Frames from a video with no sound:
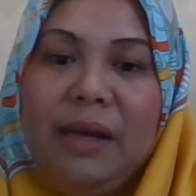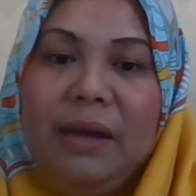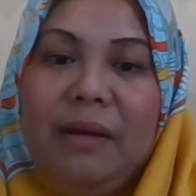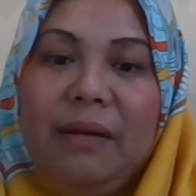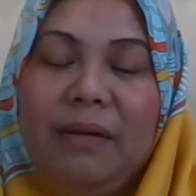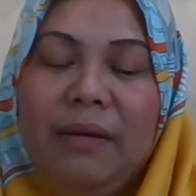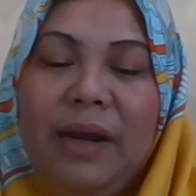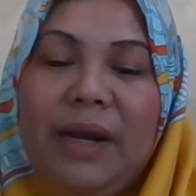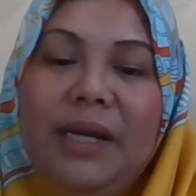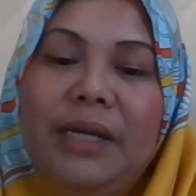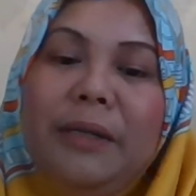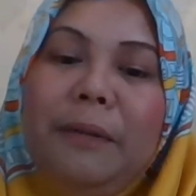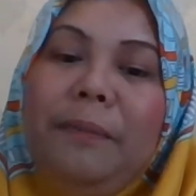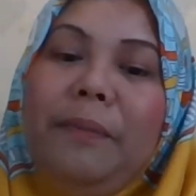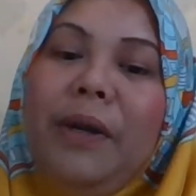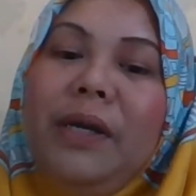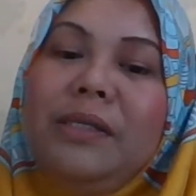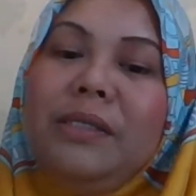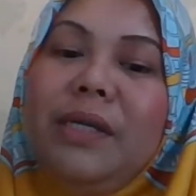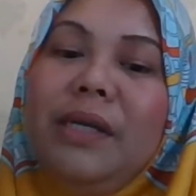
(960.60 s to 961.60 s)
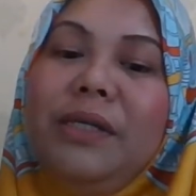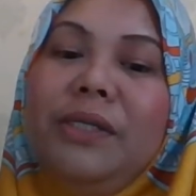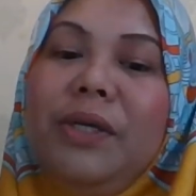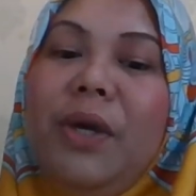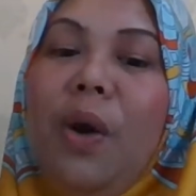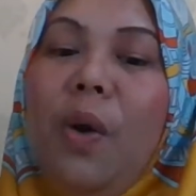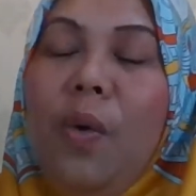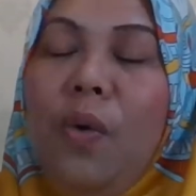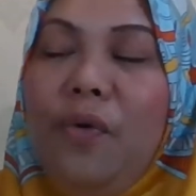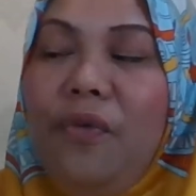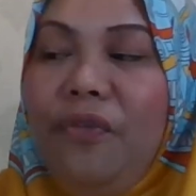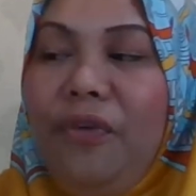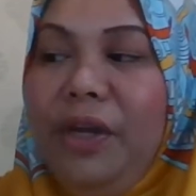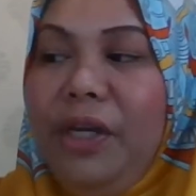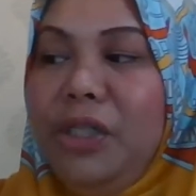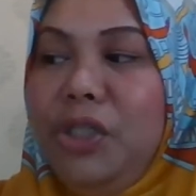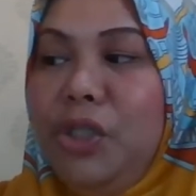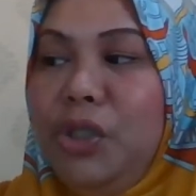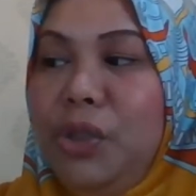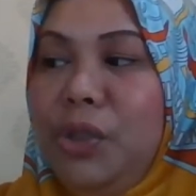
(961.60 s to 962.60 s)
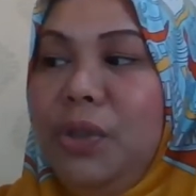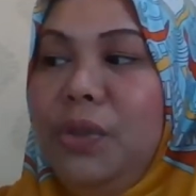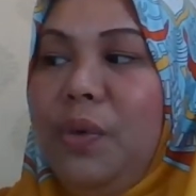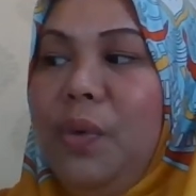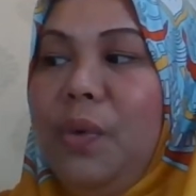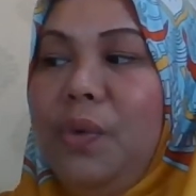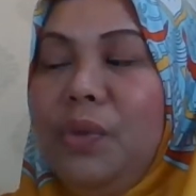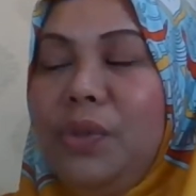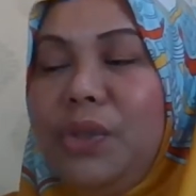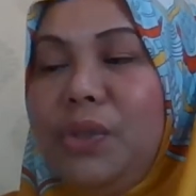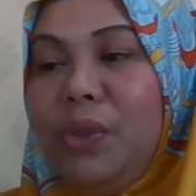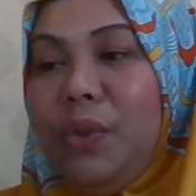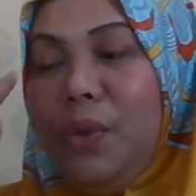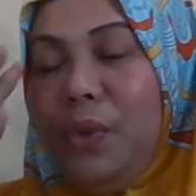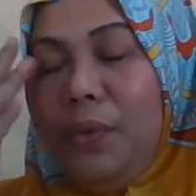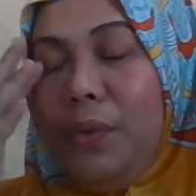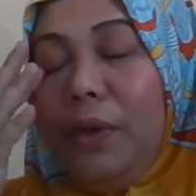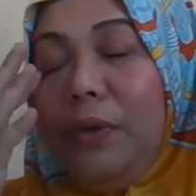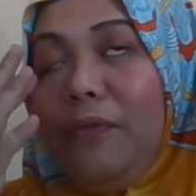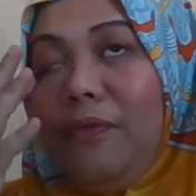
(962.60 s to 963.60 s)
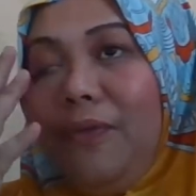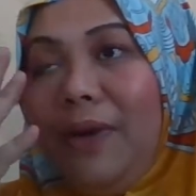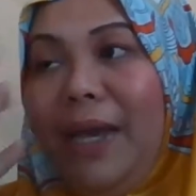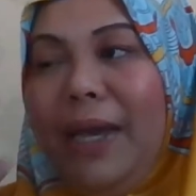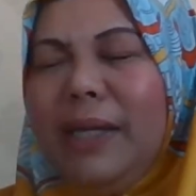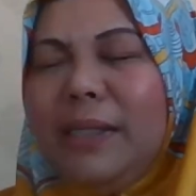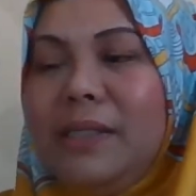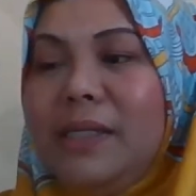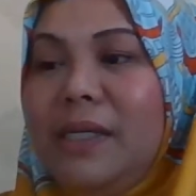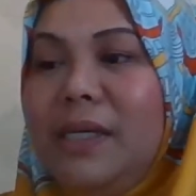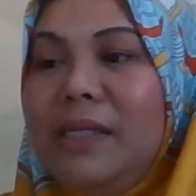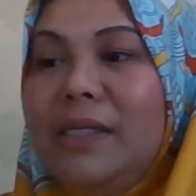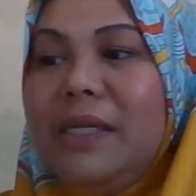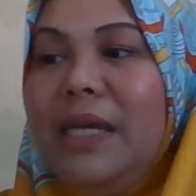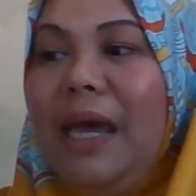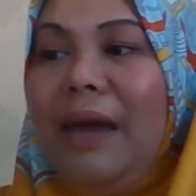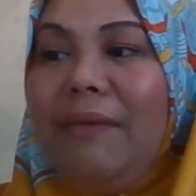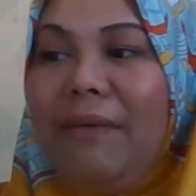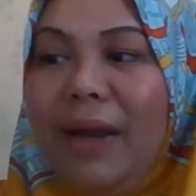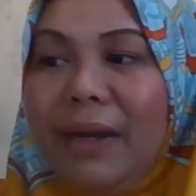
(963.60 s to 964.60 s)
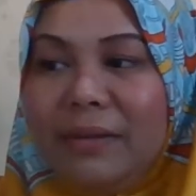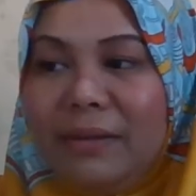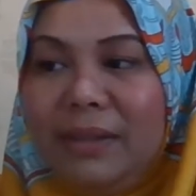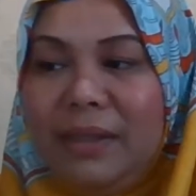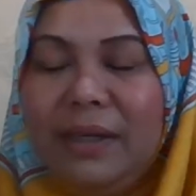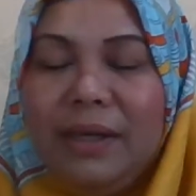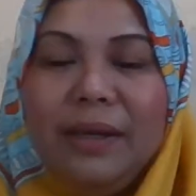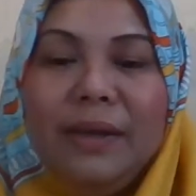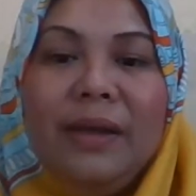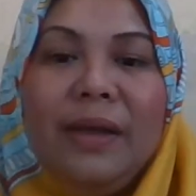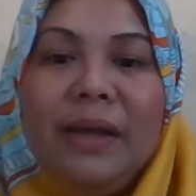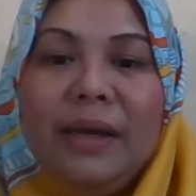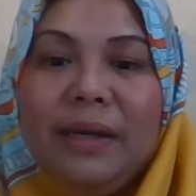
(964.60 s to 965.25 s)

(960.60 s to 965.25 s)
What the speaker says: All right, the price that you're offering should also reflect its character,